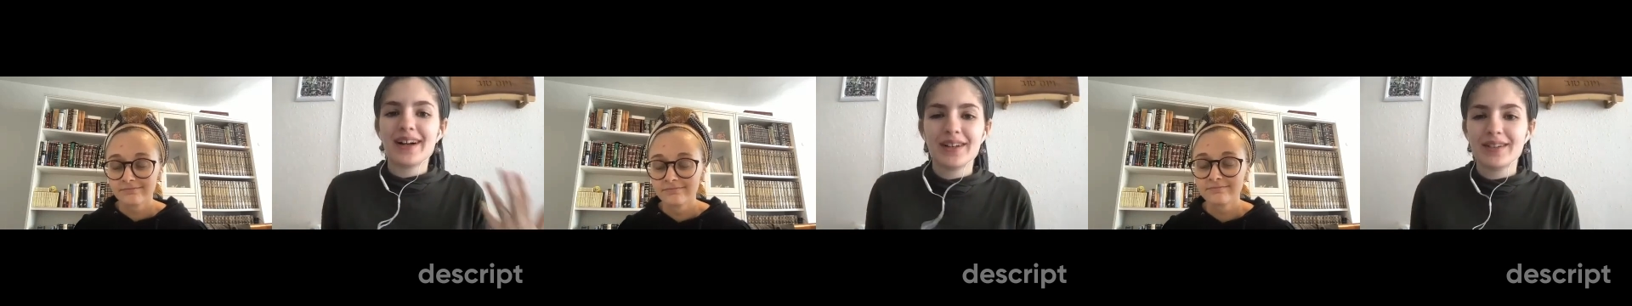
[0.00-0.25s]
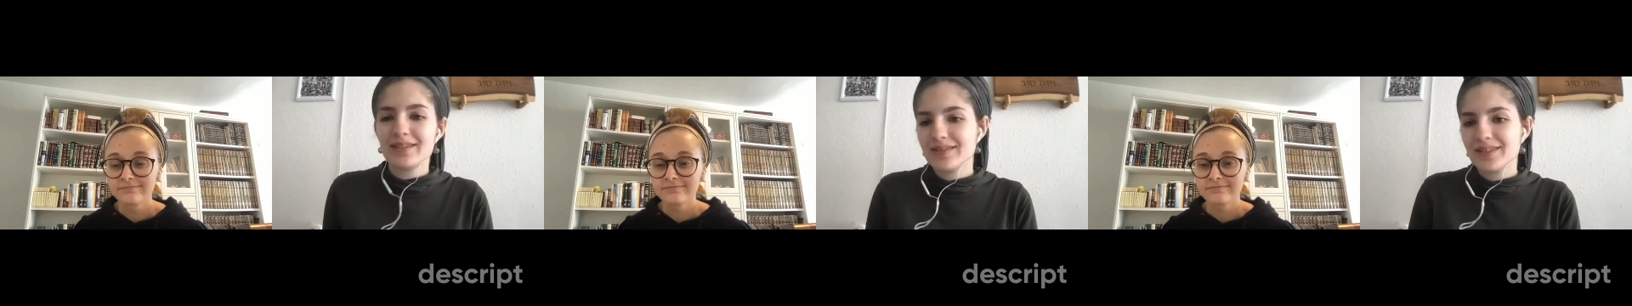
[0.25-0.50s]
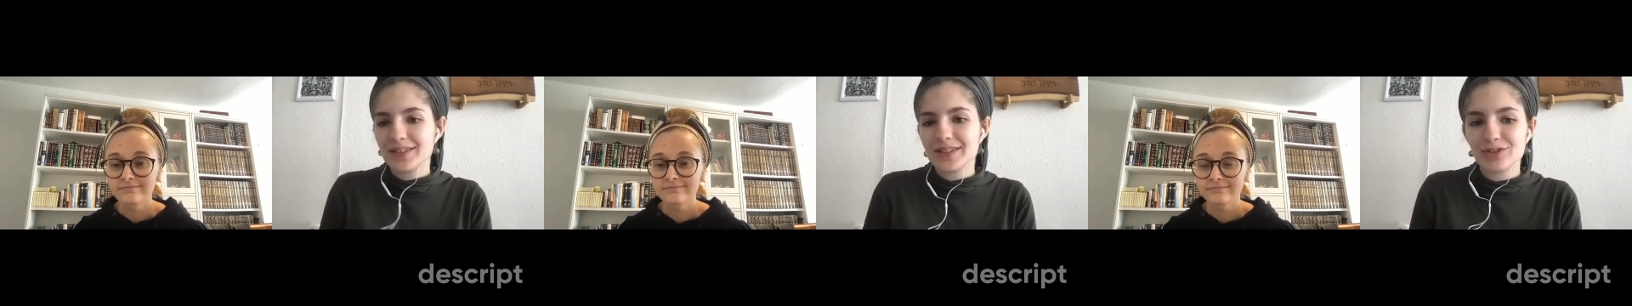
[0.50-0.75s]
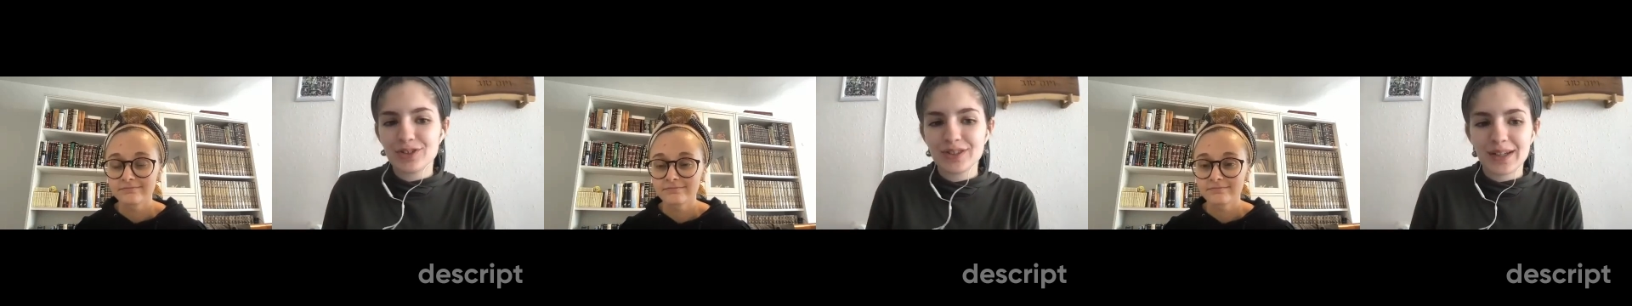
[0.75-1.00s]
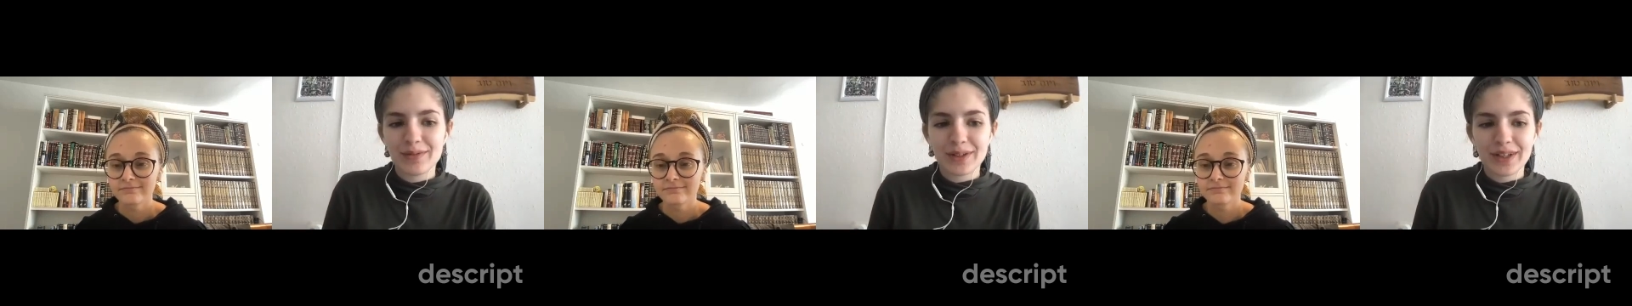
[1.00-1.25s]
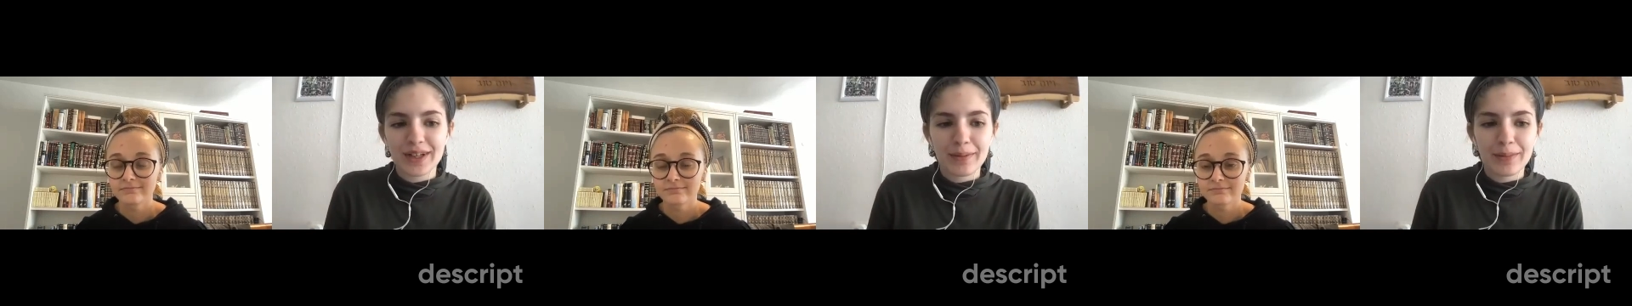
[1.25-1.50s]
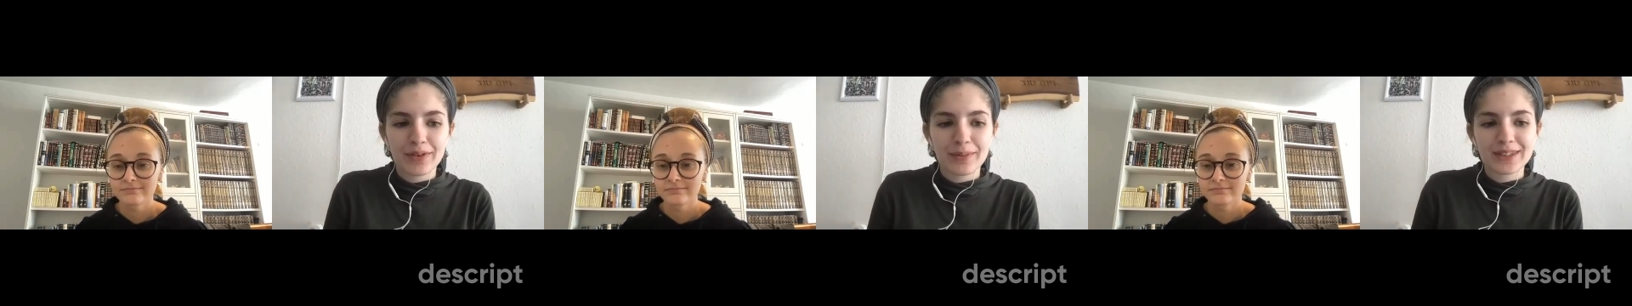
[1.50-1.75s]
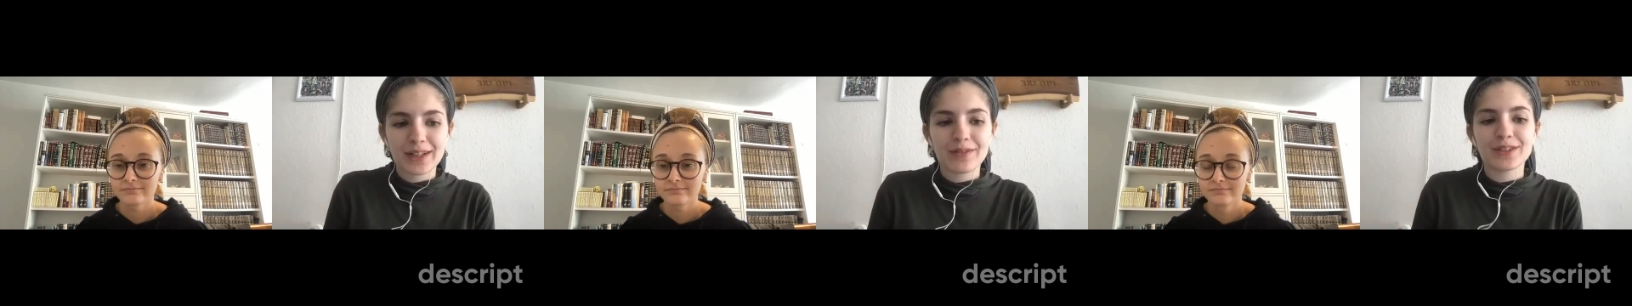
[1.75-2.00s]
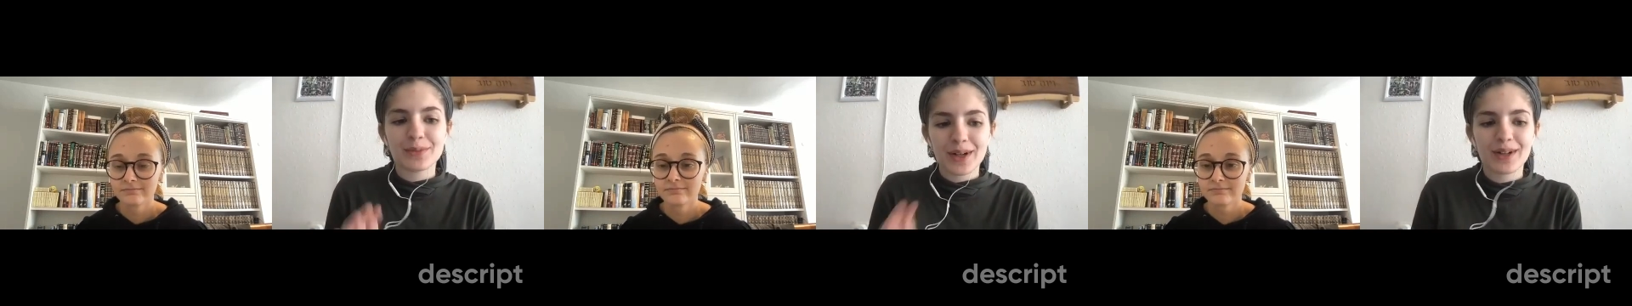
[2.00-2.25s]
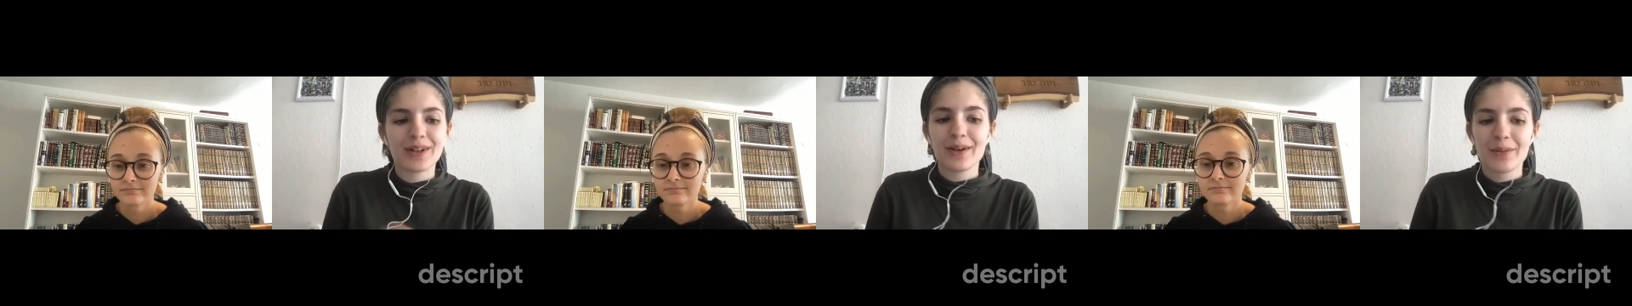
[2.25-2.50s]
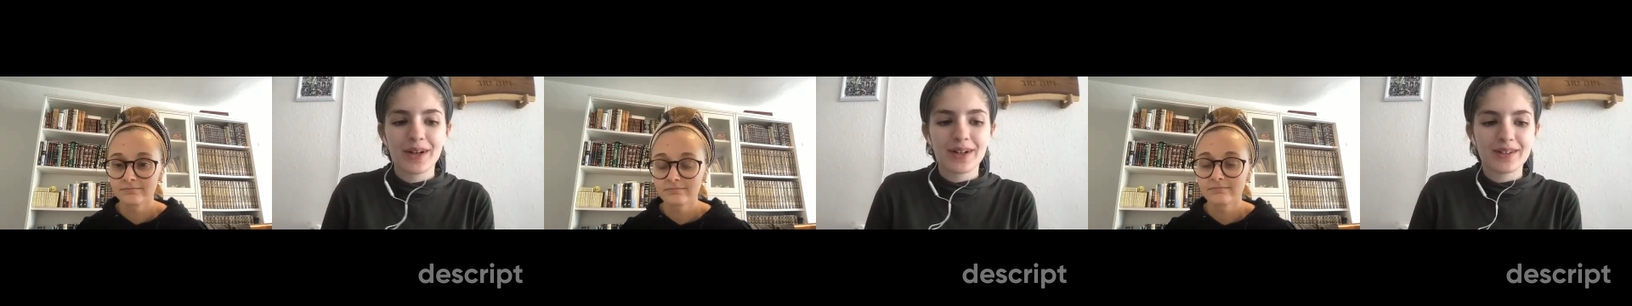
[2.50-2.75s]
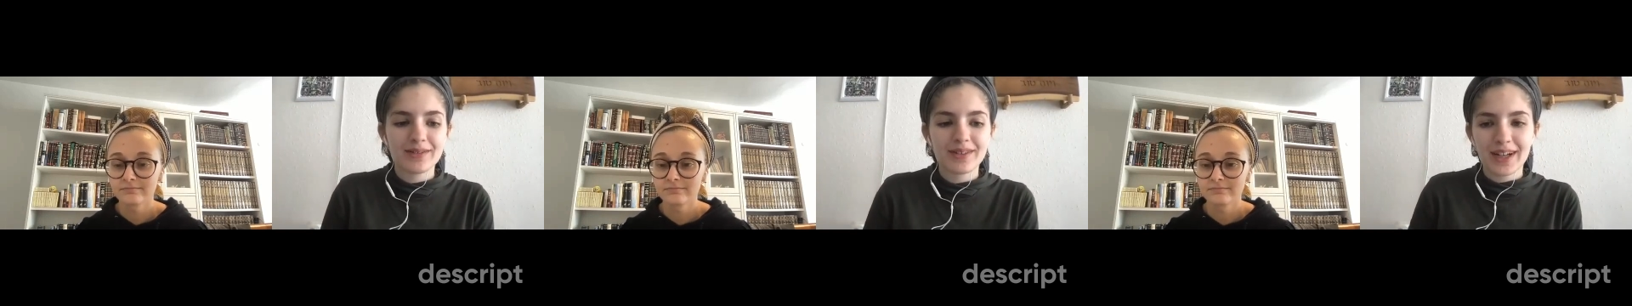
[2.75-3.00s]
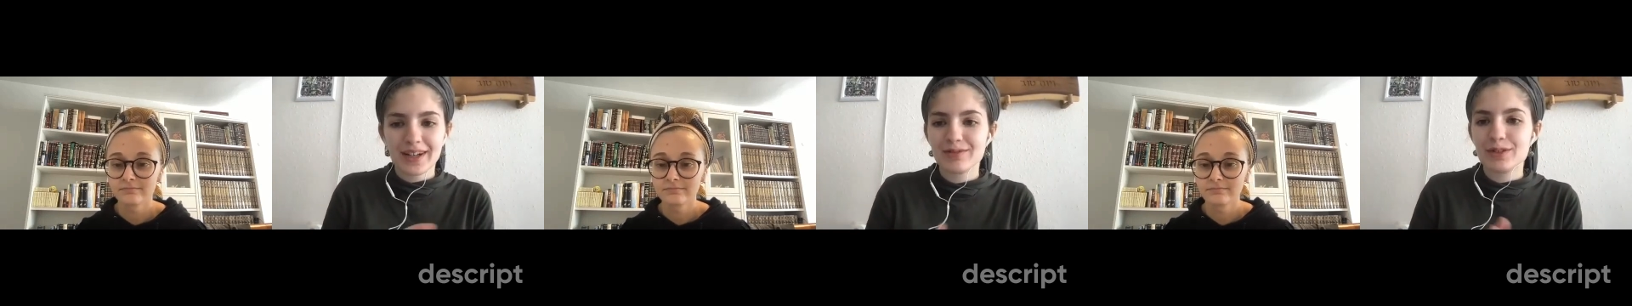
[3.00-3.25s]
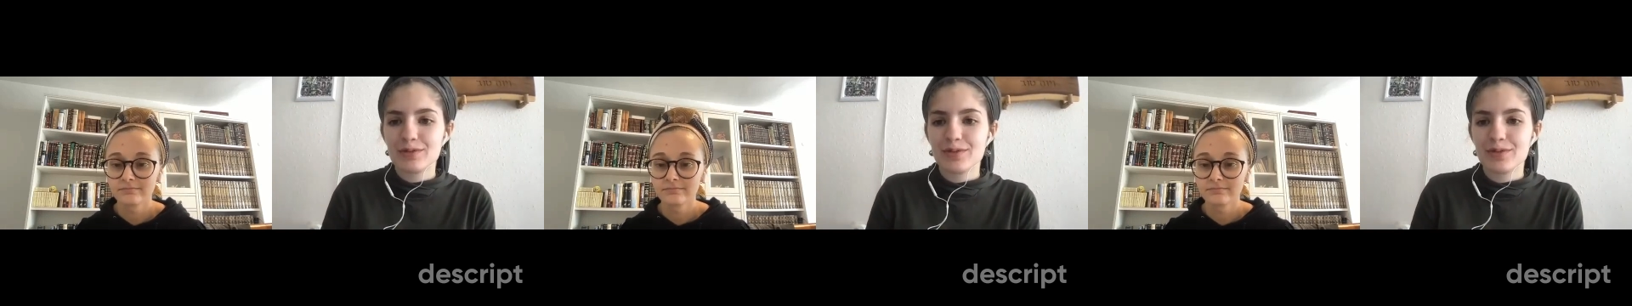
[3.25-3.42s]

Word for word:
Speaker 1: and those issues definitely come up for myself as well. And I want to kind of